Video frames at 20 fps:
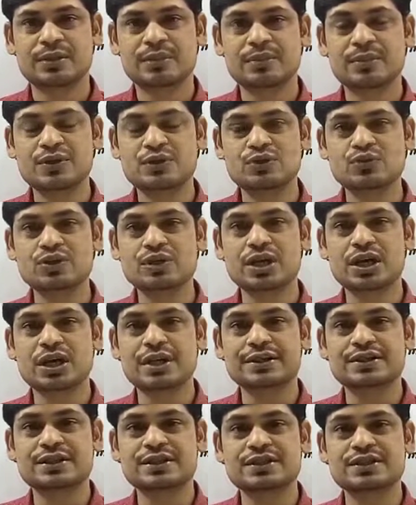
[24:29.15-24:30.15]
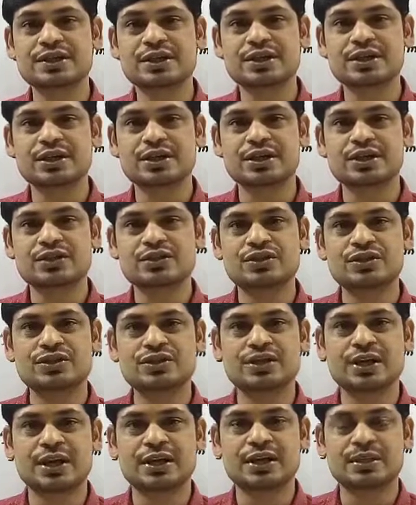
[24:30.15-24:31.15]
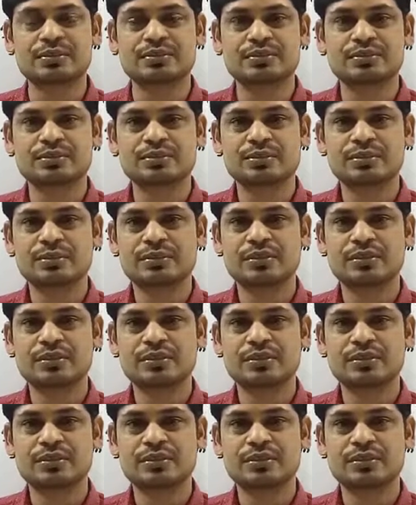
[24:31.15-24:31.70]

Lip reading: Means we are just rearranging the atom